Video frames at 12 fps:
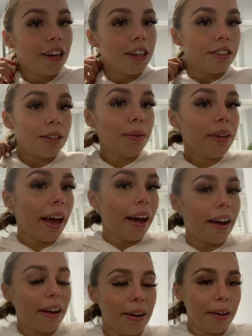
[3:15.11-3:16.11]
So
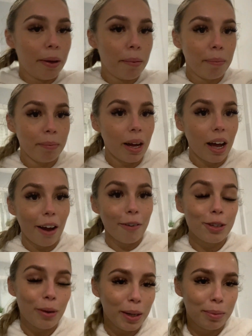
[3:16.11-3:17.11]
yeah, I
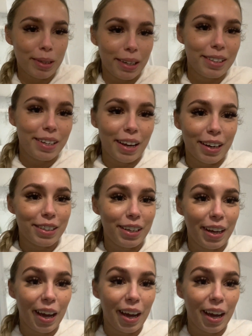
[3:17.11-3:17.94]
was quite upset today actually.